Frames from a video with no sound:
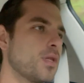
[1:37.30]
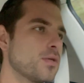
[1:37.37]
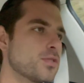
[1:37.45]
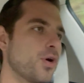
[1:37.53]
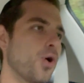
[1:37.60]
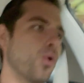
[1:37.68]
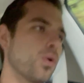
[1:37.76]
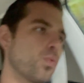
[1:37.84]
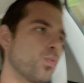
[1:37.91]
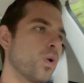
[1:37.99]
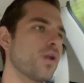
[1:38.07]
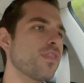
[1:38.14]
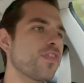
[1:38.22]
So
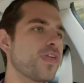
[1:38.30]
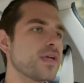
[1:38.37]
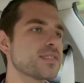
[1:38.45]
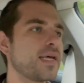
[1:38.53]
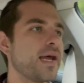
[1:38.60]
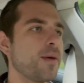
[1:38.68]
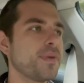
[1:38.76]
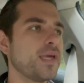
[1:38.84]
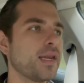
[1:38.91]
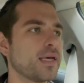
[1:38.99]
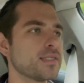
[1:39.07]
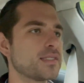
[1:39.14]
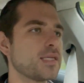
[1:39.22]
one of the things that Alpina
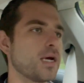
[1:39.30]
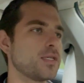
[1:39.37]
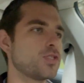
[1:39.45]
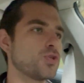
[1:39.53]
has done